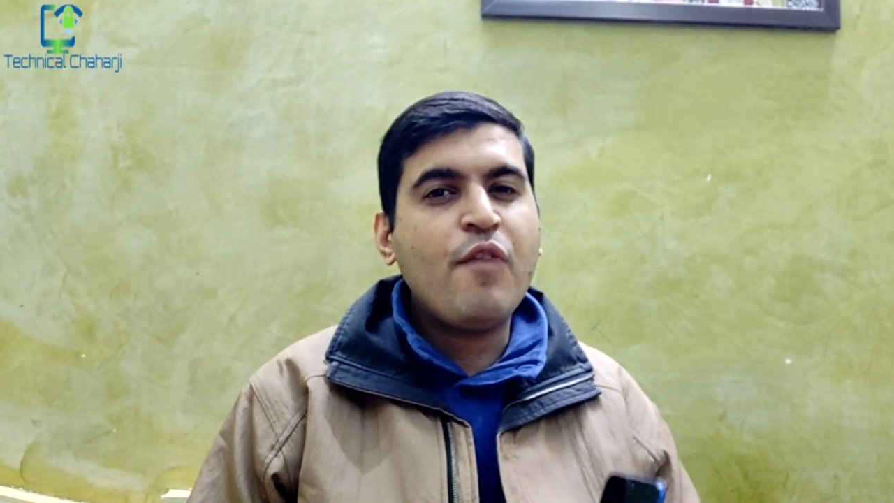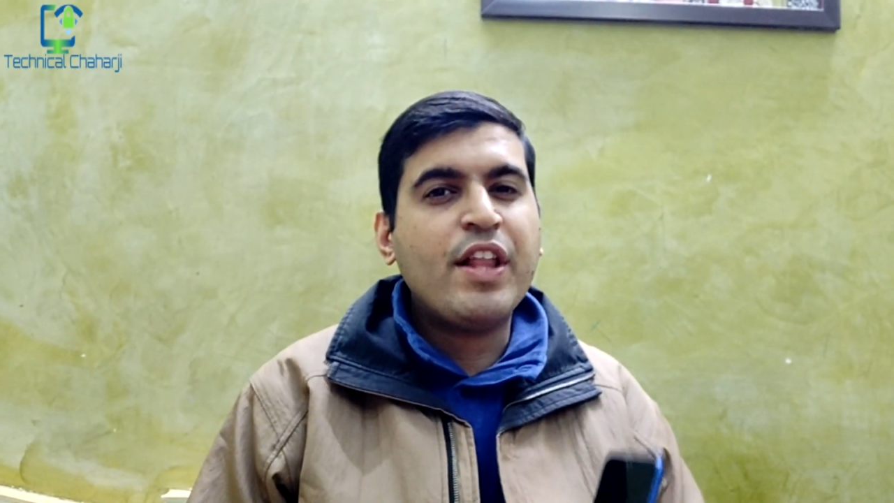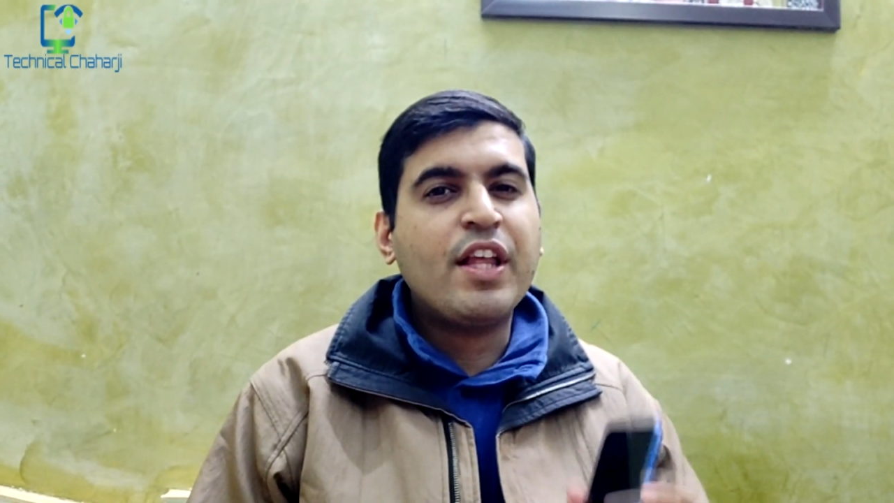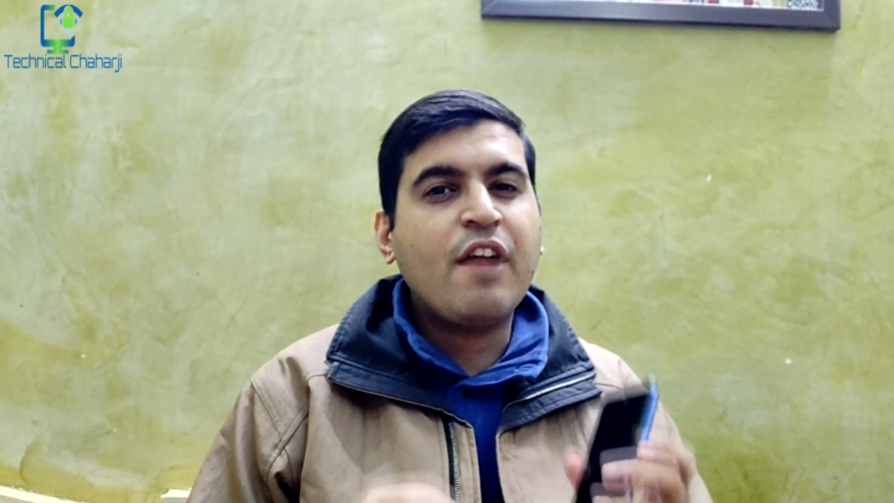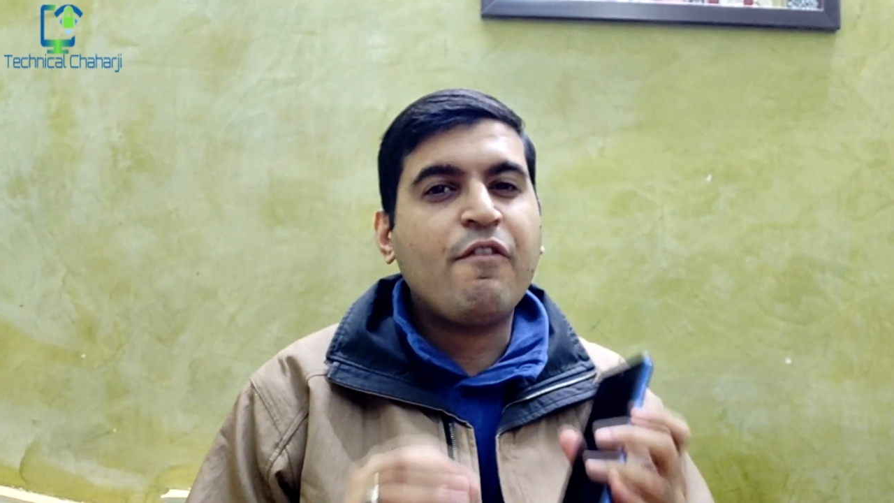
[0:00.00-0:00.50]

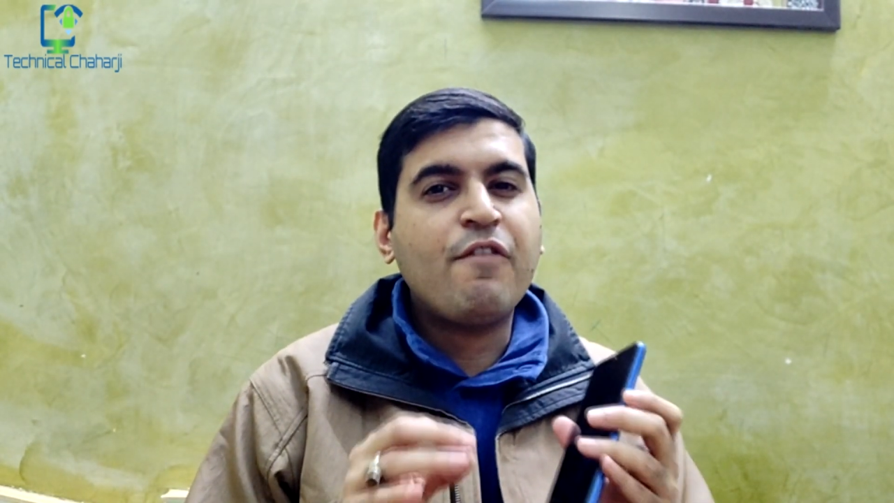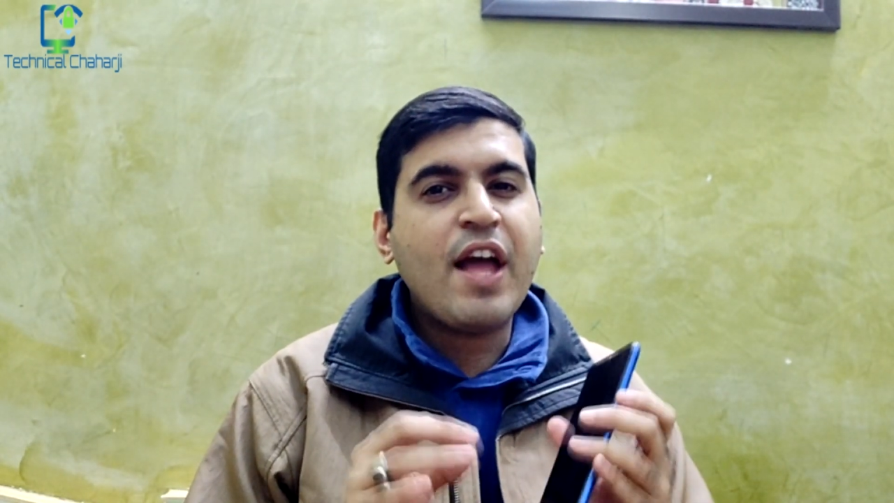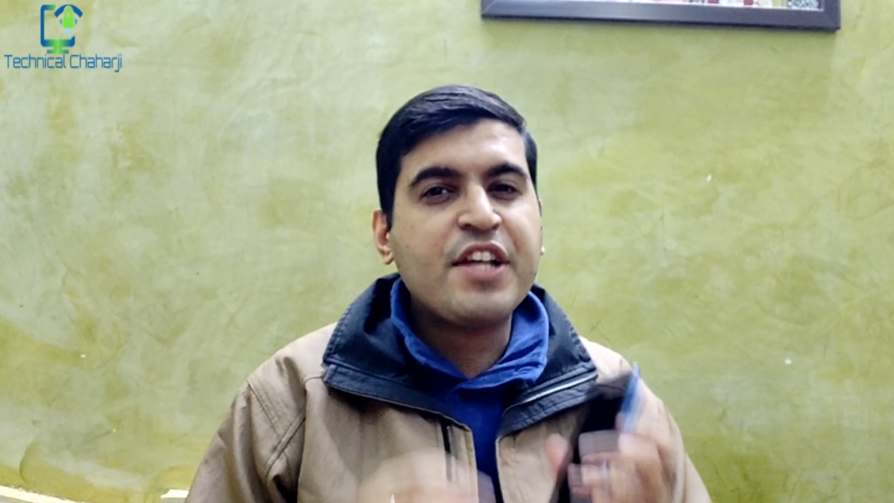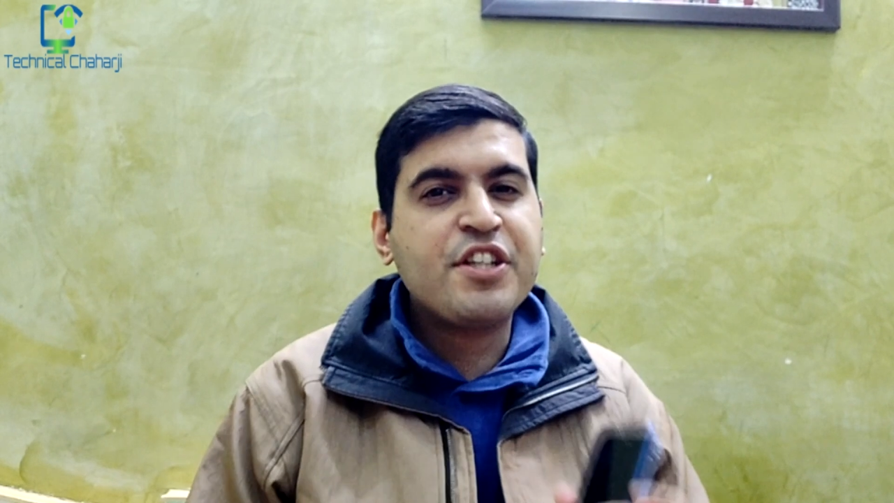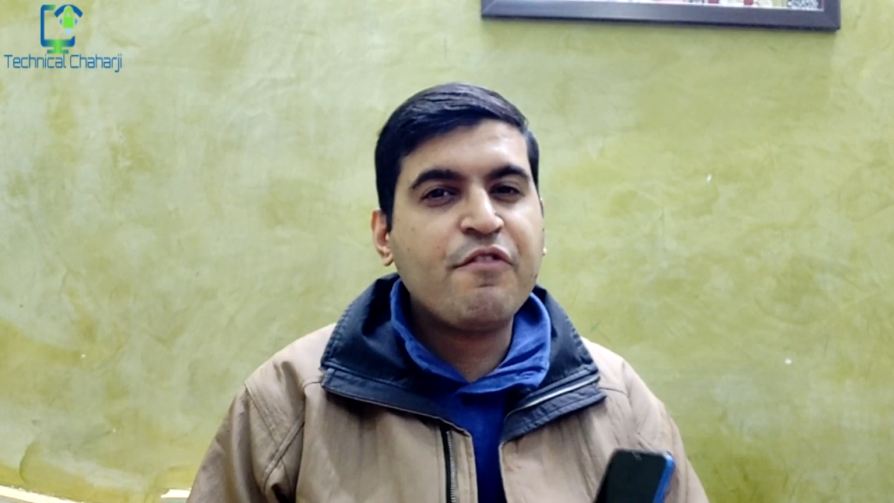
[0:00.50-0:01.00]
whether a
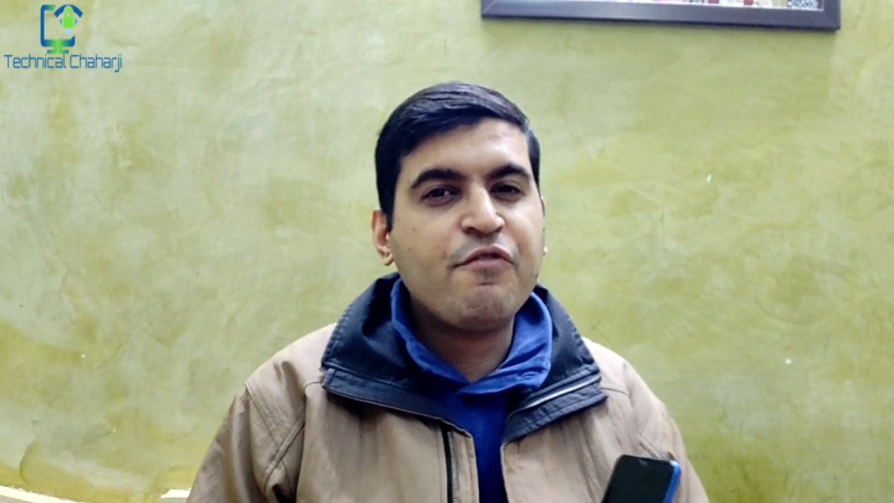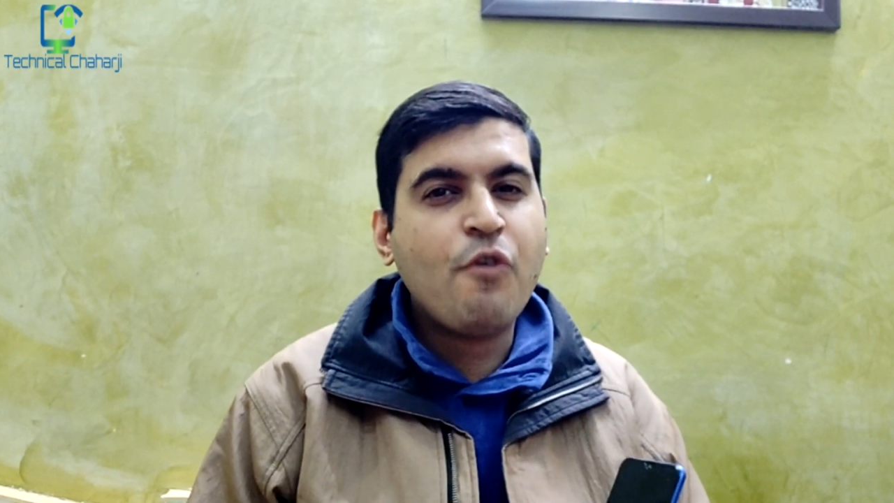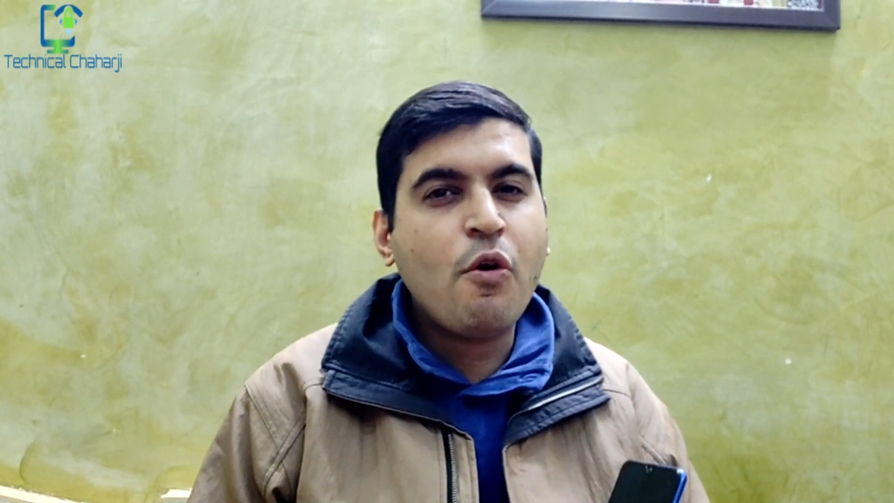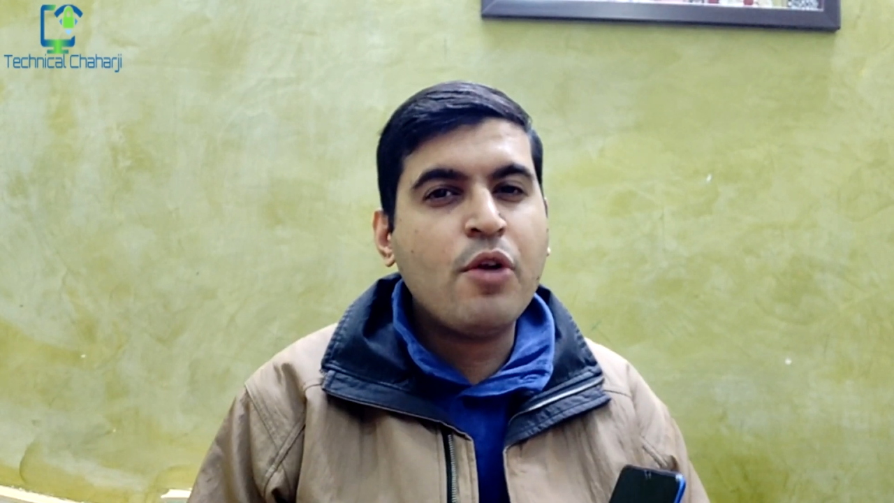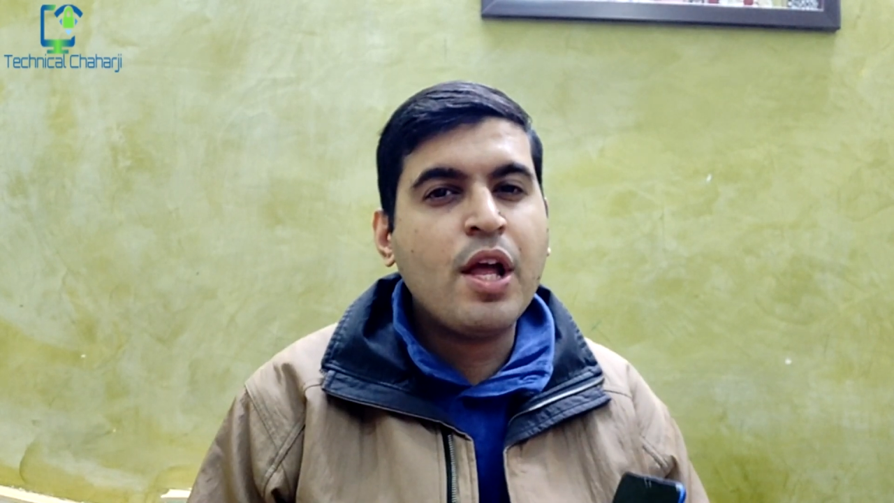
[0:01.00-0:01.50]
flagship
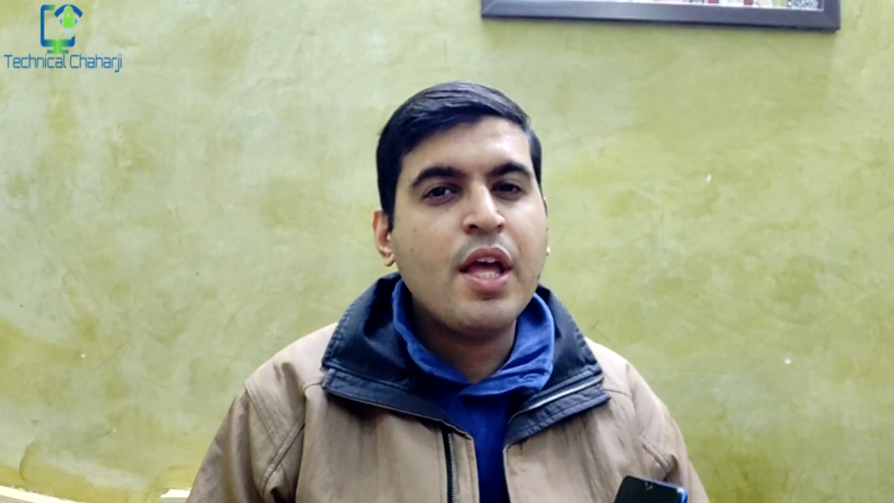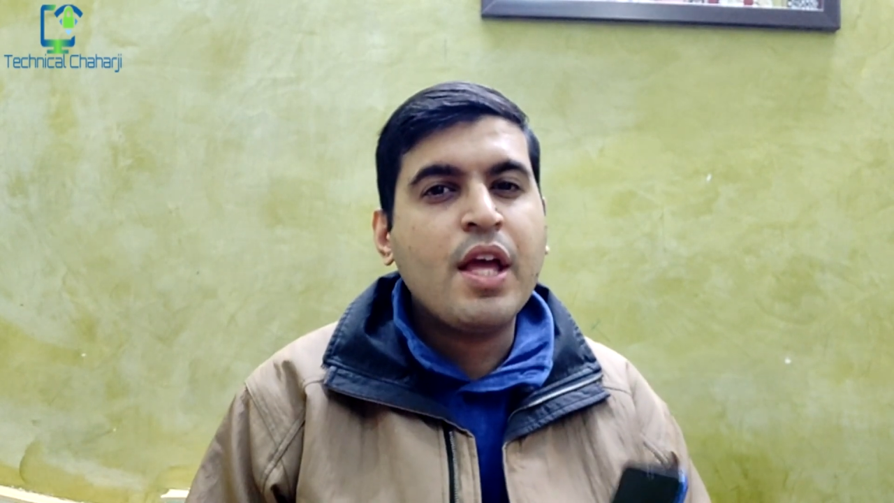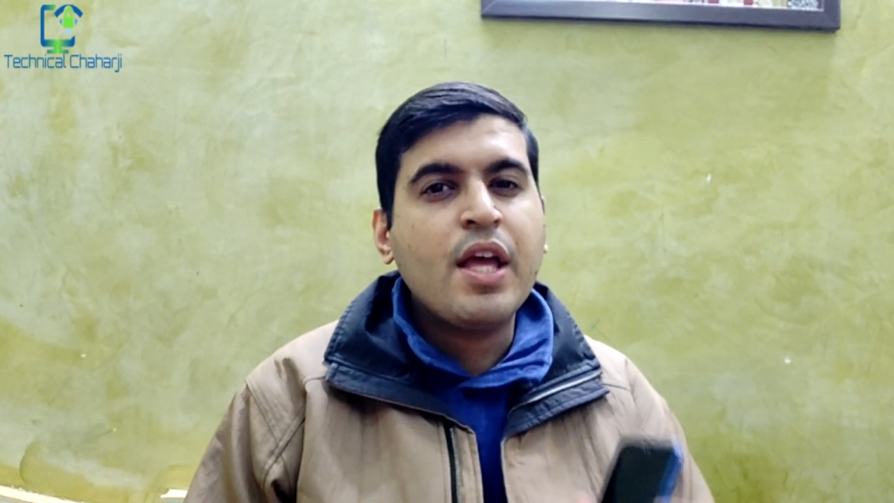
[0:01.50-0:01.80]
phone